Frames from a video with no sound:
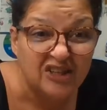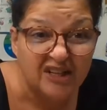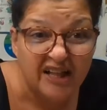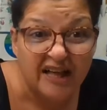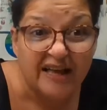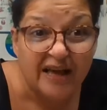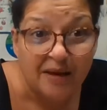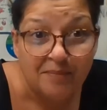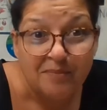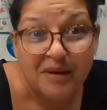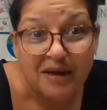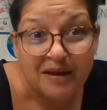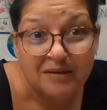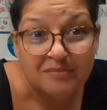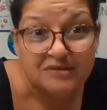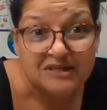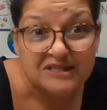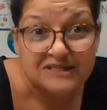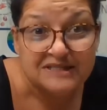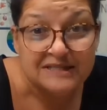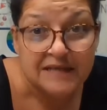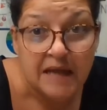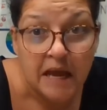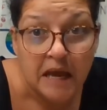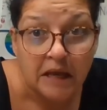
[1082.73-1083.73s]
like I made a
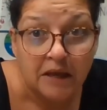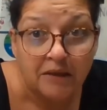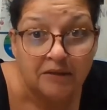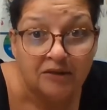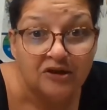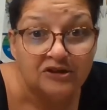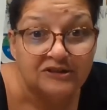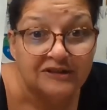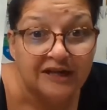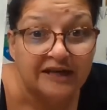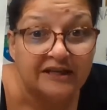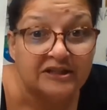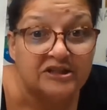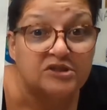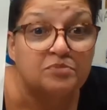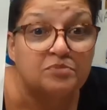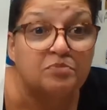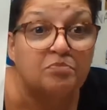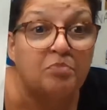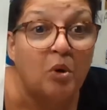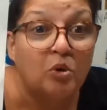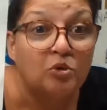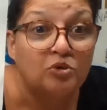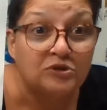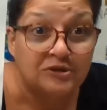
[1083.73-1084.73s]
mistake. Looks like it's
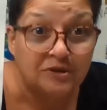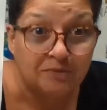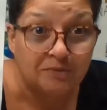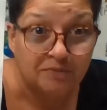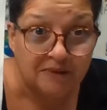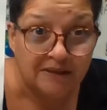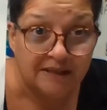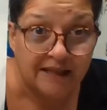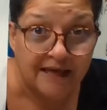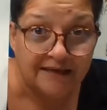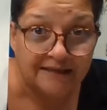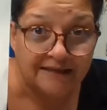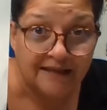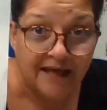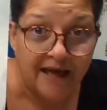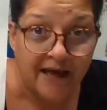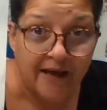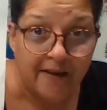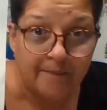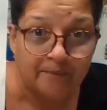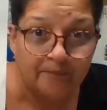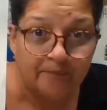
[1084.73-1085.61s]
supposed to be like that.